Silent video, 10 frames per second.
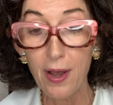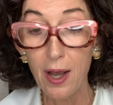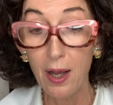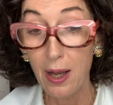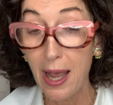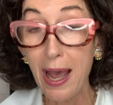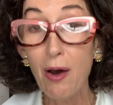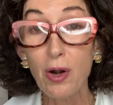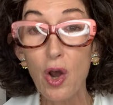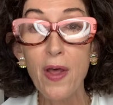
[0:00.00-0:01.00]

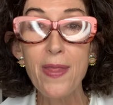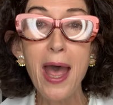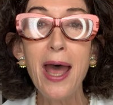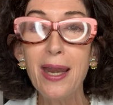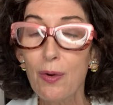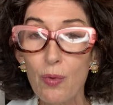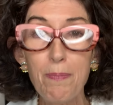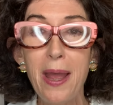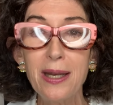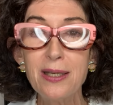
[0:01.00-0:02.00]
out on that
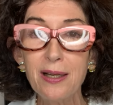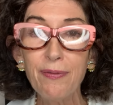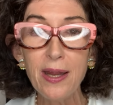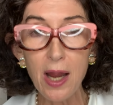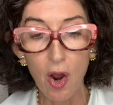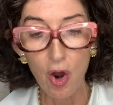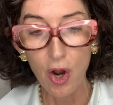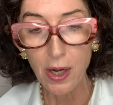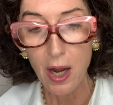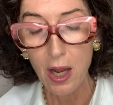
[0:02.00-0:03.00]
repetitively
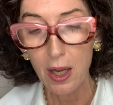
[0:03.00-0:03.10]
on